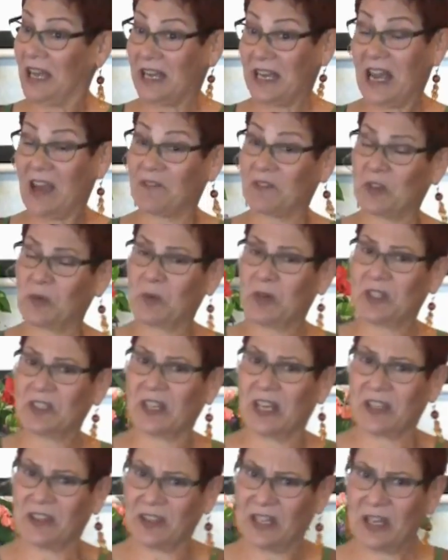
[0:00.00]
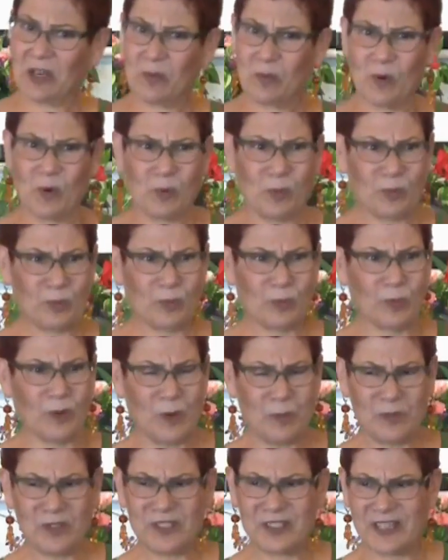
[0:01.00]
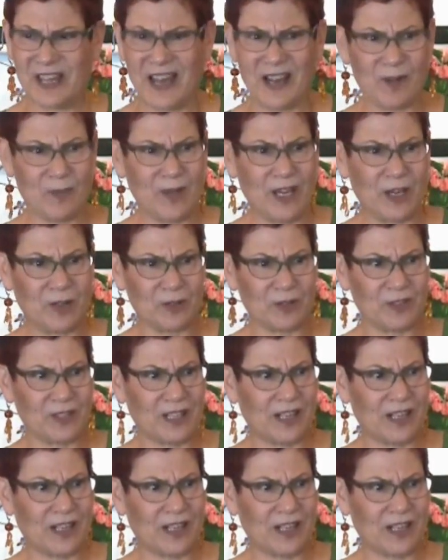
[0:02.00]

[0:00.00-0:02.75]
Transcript: And afterwards, I think, well, what was that about?